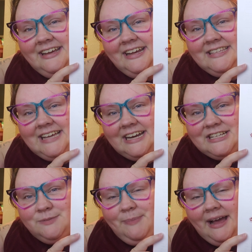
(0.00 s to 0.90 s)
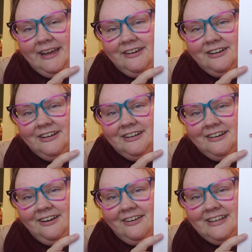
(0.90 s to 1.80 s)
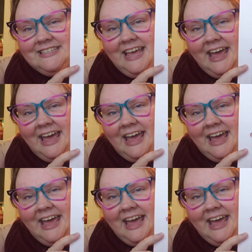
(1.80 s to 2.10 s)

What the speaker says: It's got a spider on its